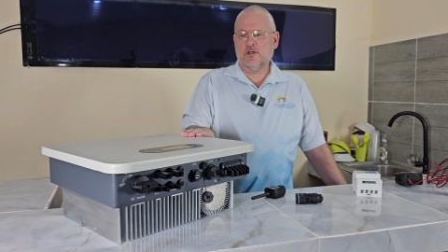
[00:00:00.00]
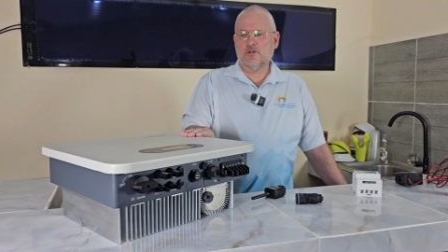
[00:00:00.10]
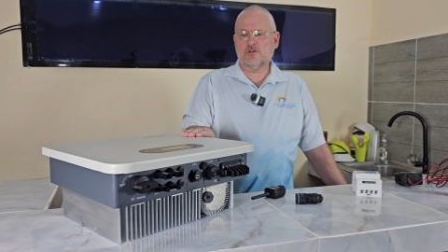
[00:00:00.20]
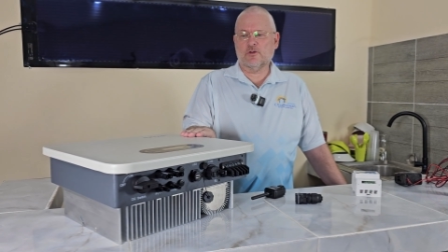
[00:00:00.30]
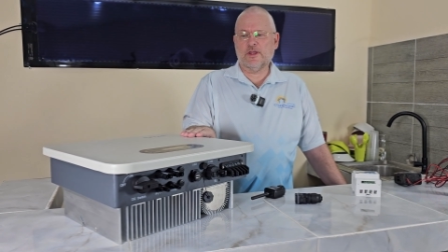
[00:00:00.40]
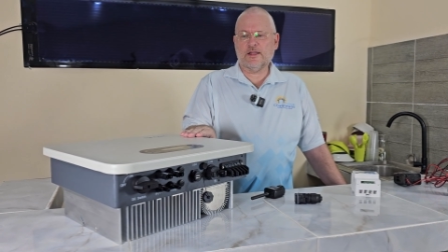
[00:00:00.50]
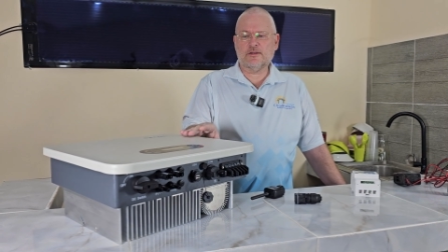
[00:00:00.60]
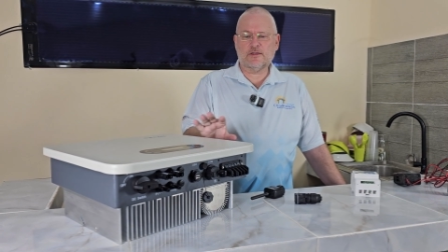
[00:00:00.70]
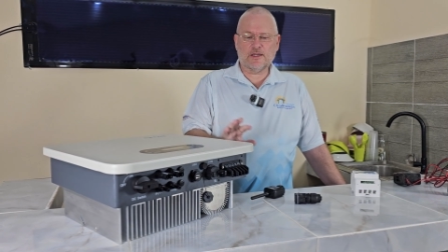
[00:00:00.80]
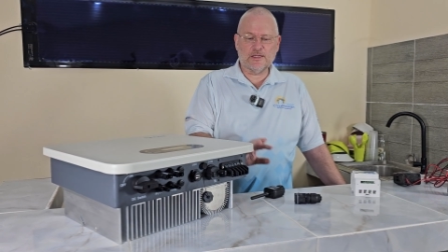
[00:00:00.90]
So that
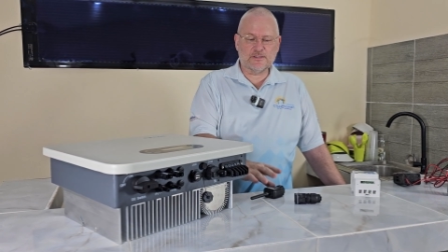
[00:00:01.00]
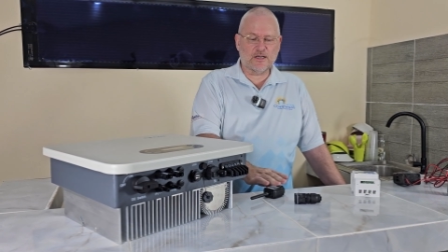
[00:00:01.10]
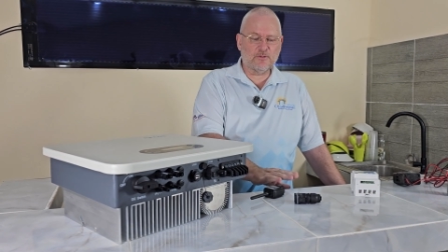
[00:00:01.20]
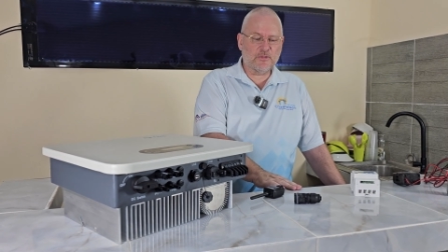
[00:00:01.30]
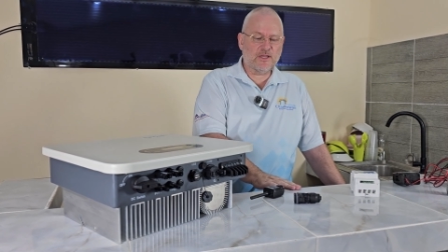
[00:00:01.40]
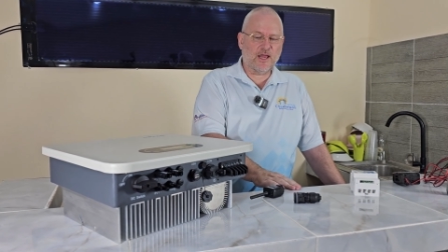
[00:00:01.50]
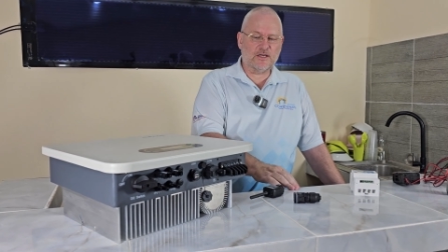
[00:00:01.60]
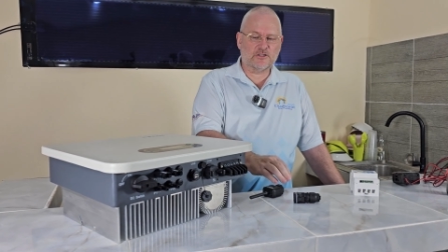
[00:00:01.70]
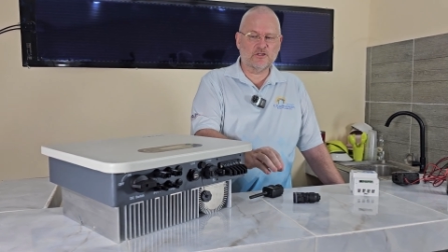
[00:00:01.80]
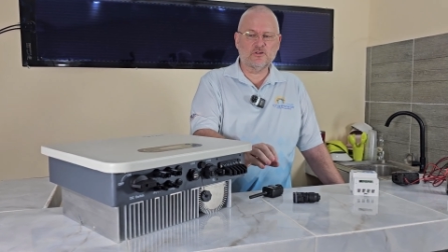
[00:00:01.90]
is a
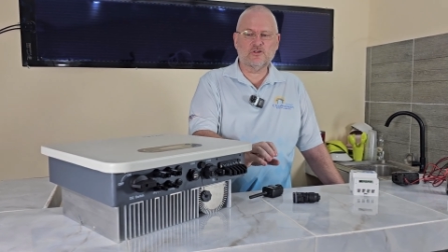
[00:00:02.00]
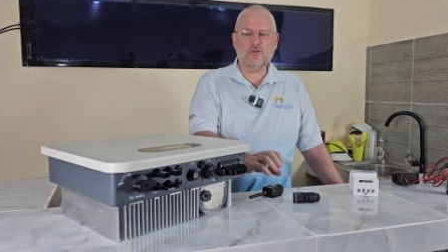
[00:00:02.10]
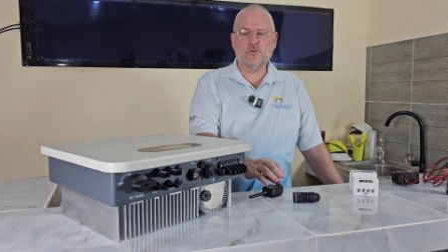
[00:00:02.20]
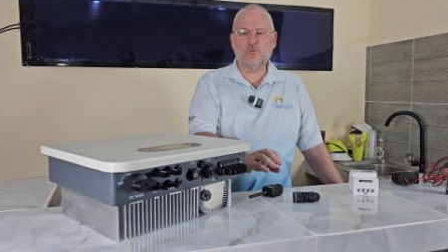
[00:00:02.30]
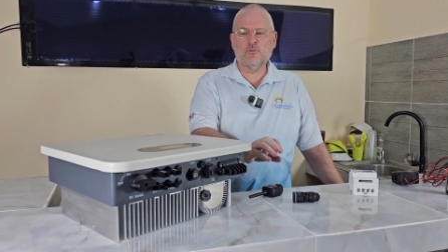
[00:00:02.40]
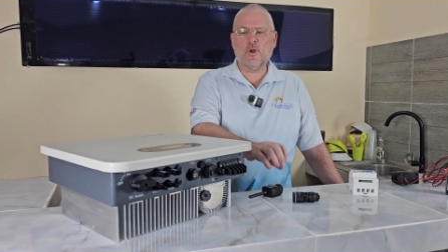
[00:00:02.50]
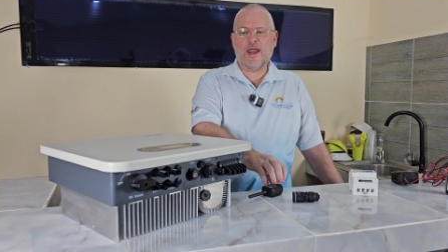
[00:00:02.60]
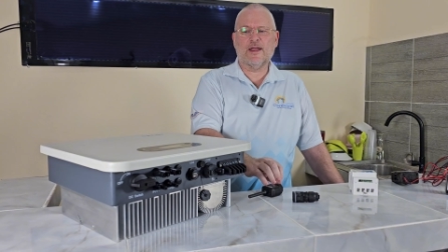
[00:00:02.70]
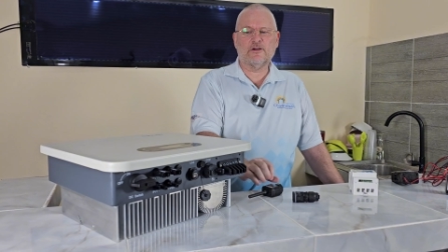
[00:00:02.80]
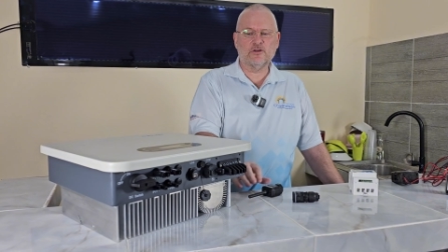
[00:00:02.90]
limitation to
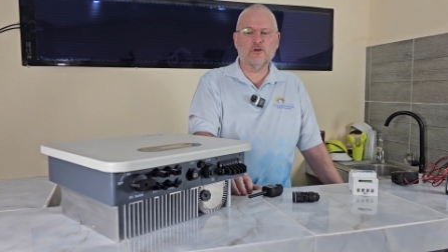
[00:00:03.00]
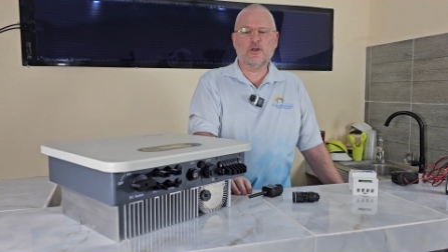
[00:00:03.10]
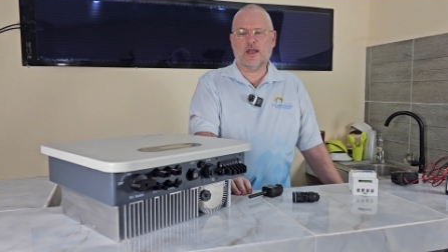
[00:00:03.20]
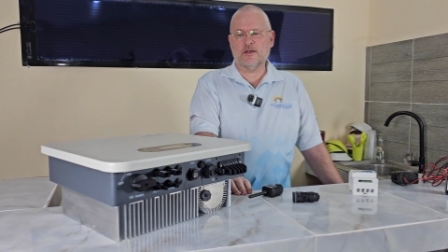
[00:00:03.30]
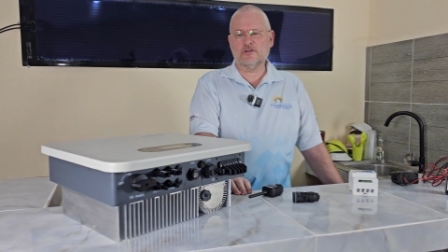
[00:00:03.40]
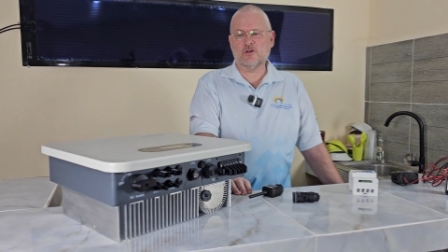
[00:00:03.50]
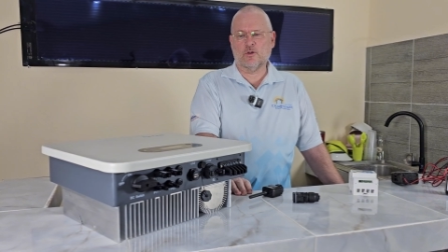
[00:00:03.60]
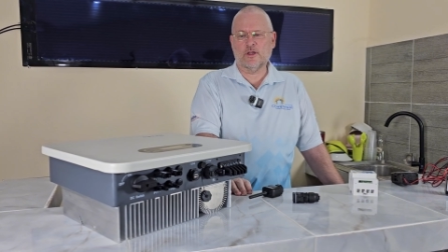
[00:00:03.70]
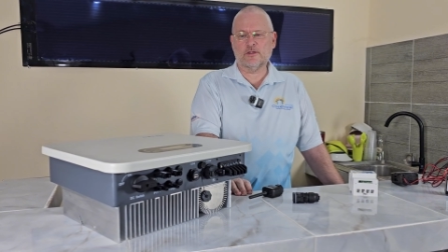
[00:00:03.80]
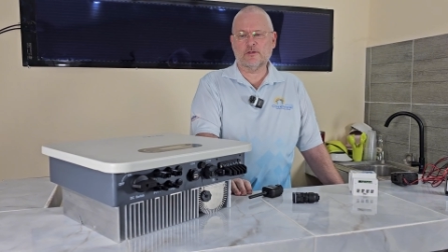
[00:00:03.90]
where you can
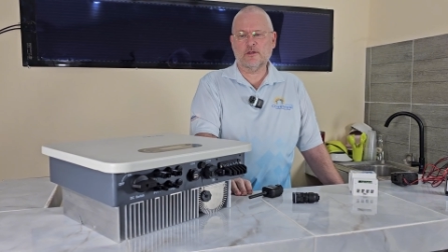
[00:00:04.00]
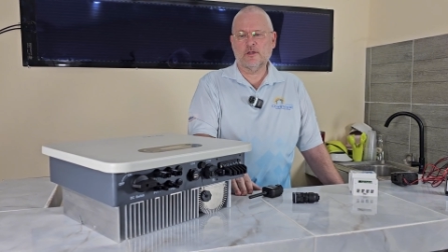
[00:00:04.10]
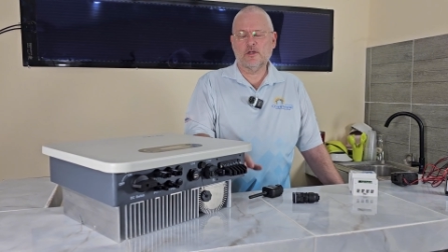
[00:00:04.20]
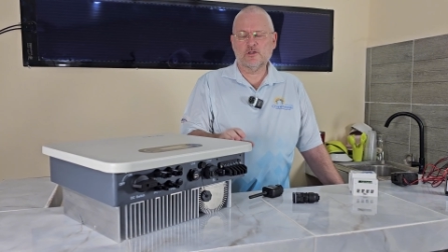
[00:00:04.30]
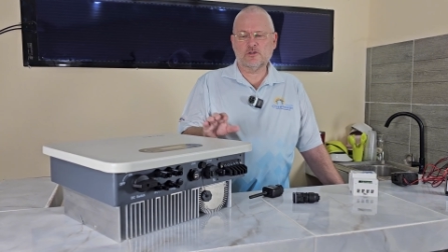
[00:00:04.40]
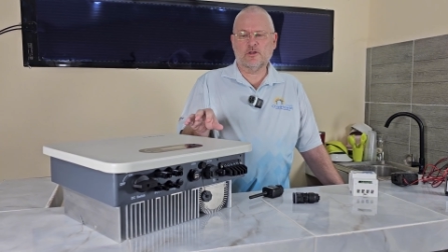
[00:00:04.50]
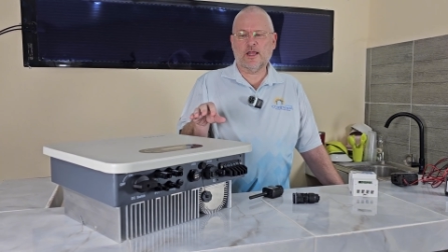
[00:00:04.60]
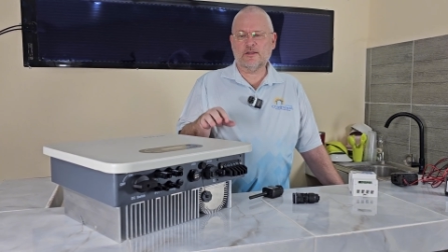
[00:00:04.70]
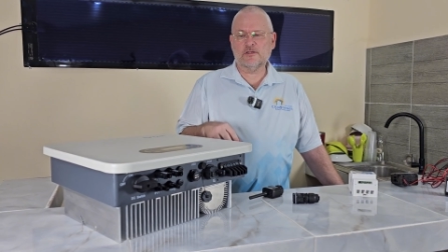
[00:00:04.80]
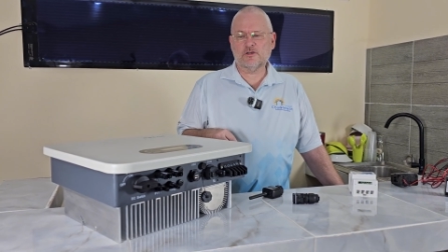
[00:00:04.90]
install it. So
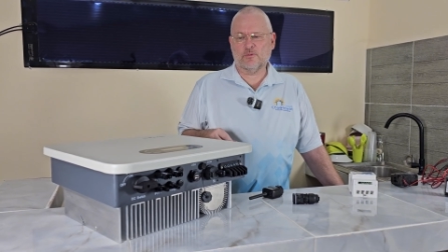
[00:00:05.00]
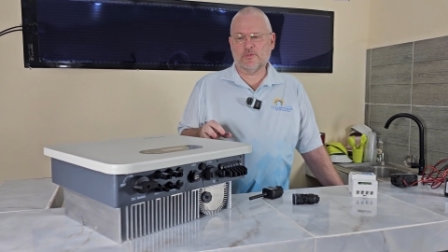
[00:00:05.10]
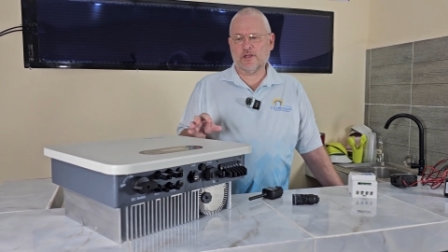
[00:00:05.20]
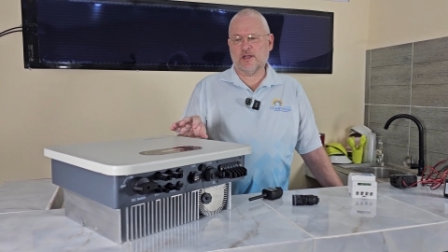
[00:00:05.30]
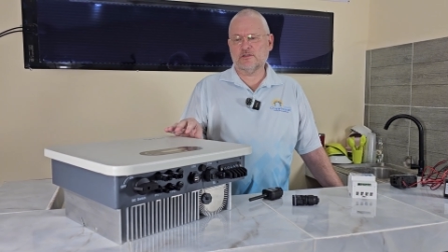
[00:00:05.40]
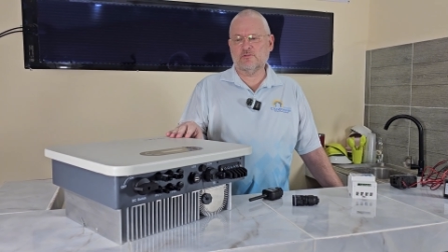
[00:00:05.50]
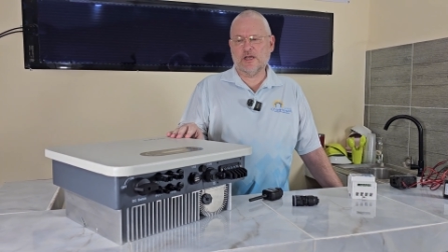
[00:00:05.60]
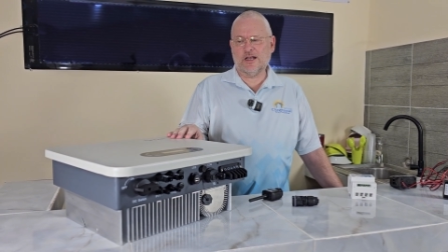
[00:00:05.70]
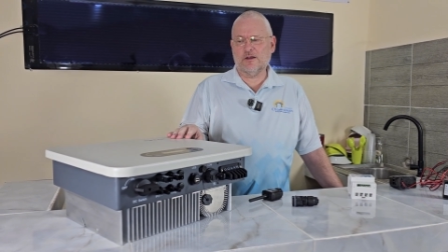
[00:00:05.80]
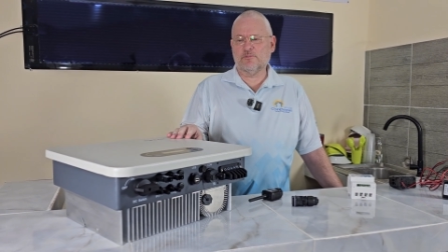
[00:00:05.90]
that is something that's
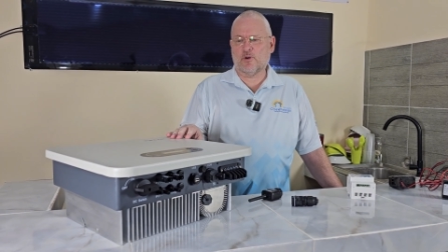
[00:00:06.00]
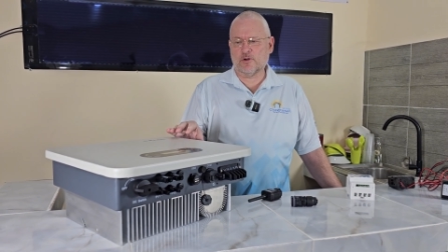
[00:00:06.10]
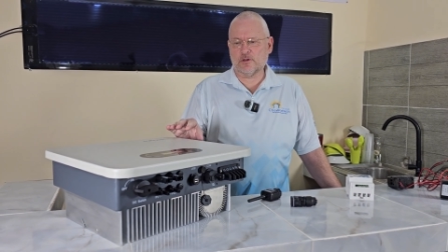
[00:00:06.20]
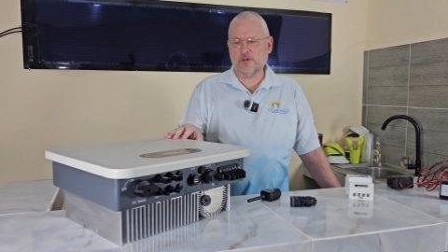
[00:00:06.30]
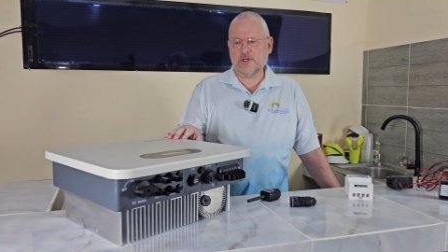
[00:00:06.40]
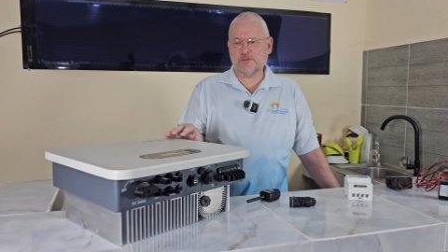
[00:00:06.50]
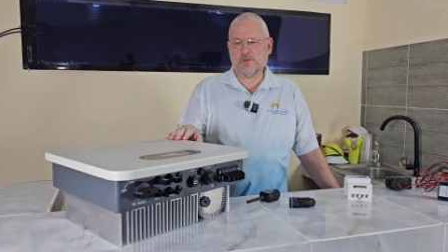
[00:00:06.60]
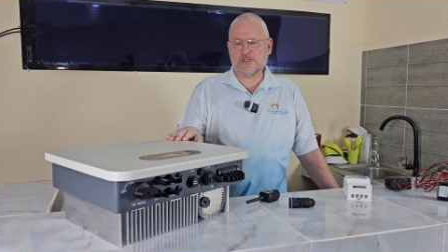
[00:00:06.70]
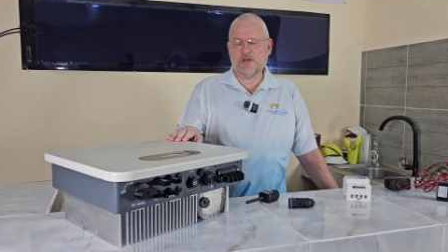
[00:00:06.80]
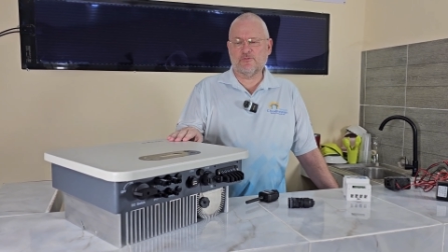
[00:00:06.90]
really important,
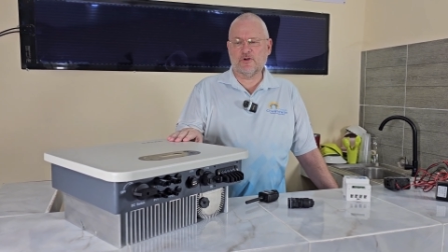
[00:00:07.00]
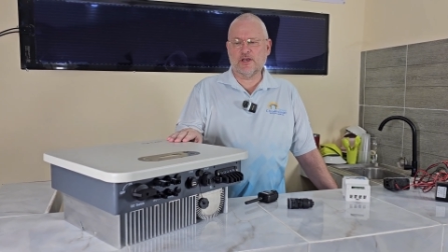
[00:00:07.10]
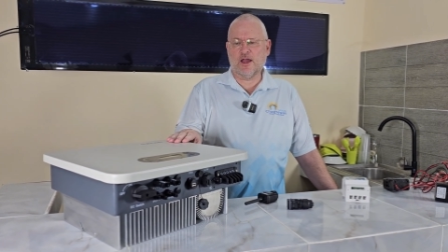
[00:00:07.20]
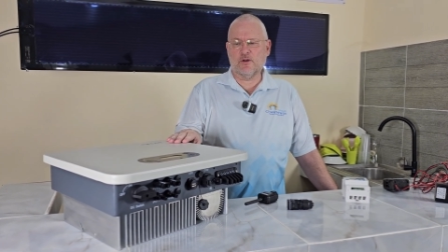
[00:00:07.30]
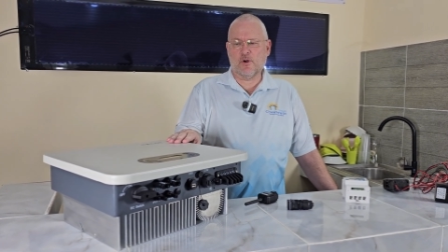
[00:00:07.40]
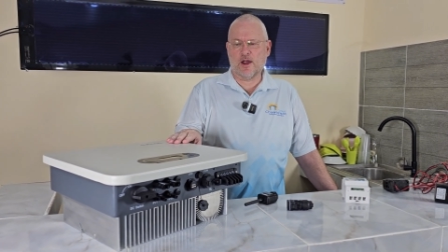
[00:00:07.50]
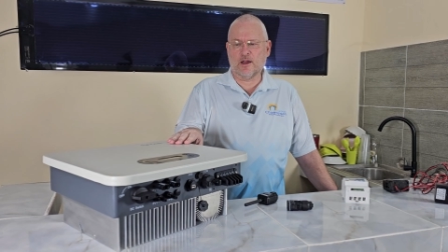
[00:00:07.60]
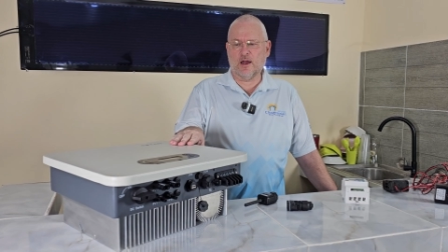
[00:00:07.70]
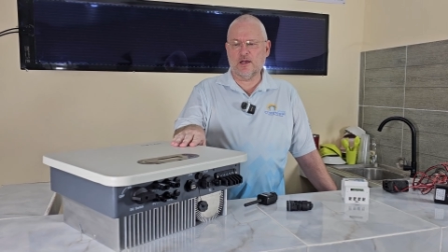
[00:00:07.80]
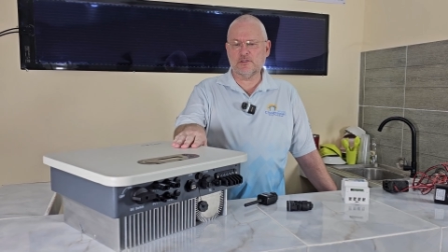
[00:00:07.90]
especially for DIY
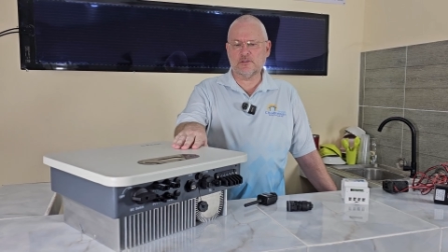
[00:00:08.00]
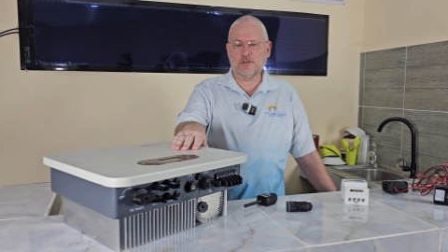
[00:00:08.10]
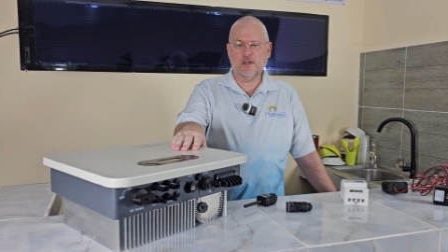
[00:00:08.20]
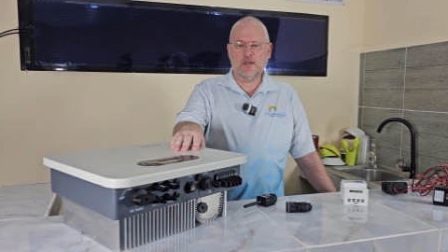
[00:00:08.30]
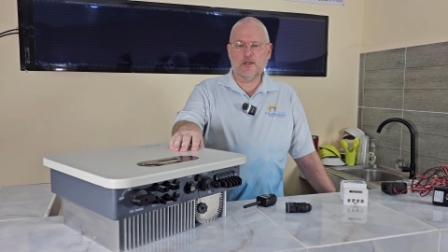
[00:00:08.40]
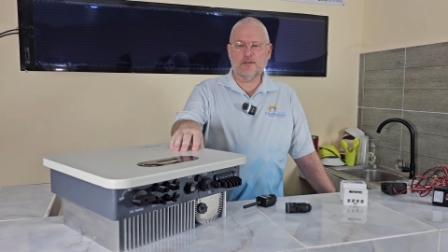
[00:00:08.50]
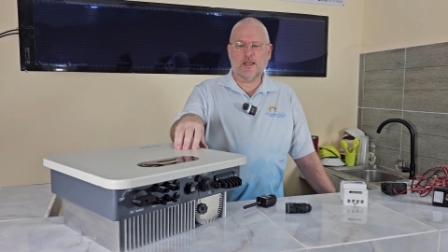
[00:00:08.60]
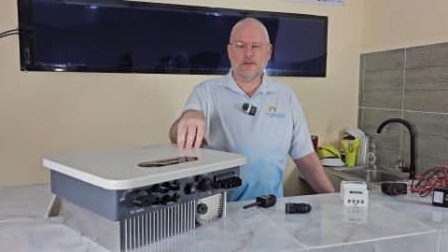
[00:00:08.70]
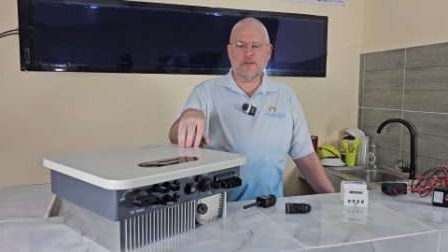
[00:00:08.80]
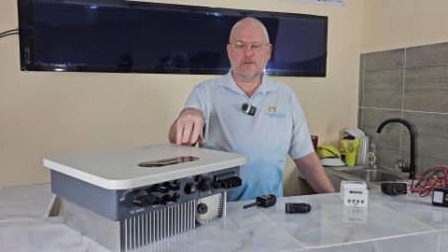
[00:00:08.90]
guys, that